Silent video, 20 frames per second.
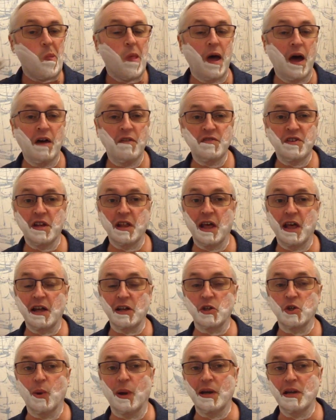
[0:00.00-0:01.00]
After that
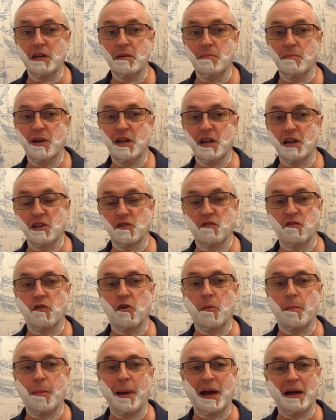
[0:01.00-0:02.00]
20 minutes, for
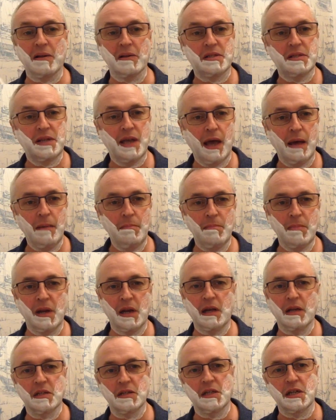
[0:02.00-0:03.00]
about 10
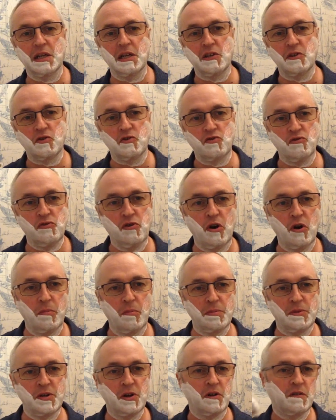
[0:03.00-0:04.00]
minutes, it
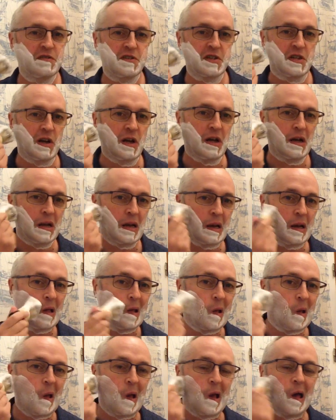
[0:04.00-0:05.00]
dropped off
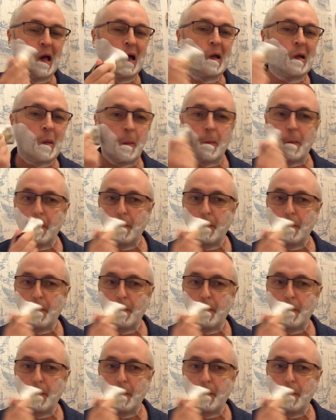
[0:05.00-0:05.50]
slightly and